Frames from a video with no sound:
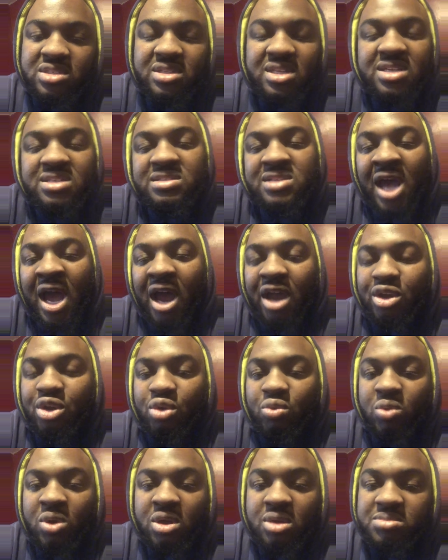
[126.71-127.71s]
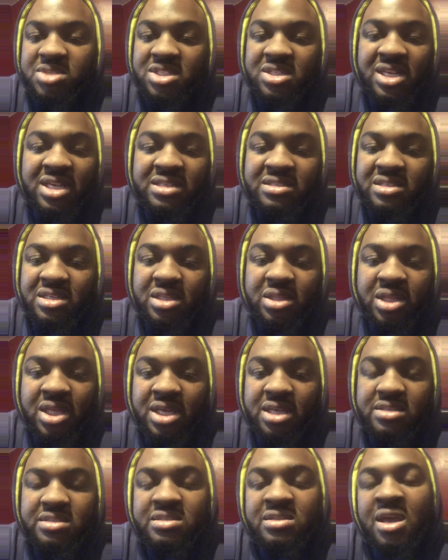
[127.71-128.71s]
These higher-ups, these
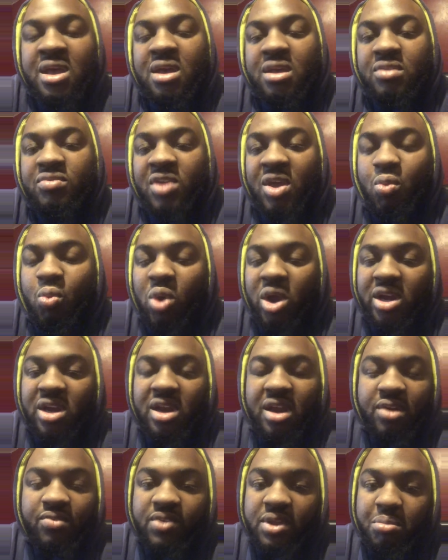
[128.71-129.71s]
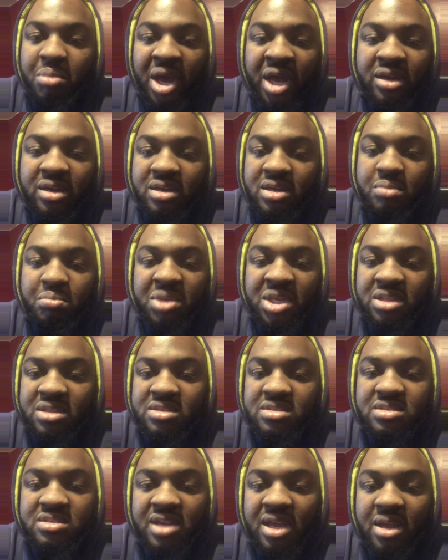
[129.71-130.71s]
elites, they want everybody to be the
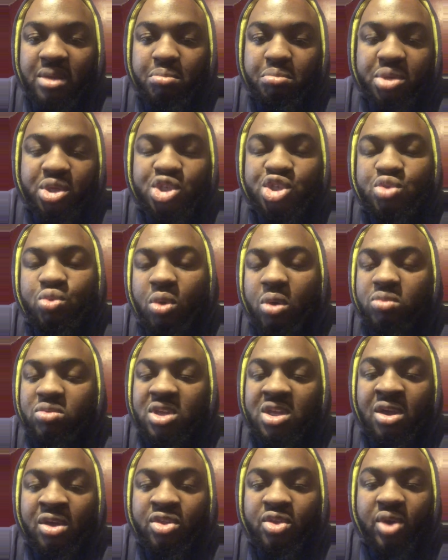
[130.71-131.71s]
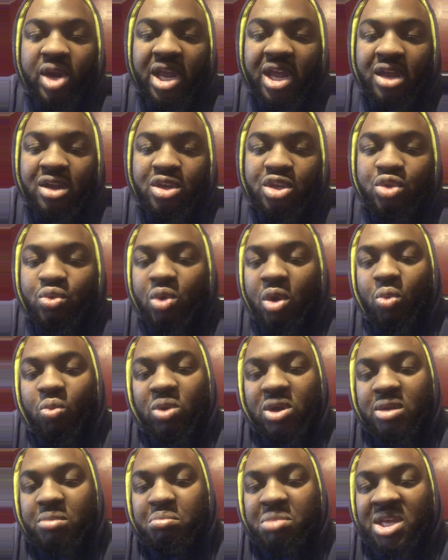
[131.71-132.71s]
same. But you, on the other hand, you don't
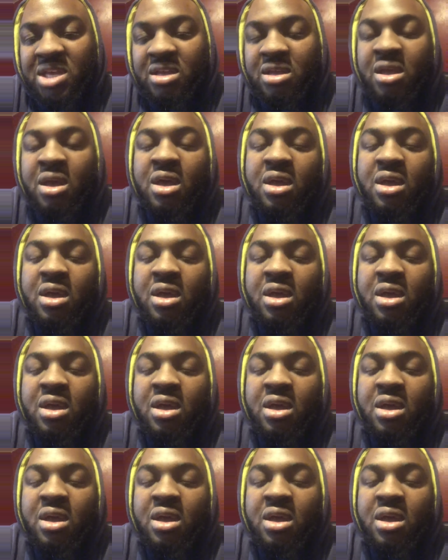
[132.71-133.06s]
want to be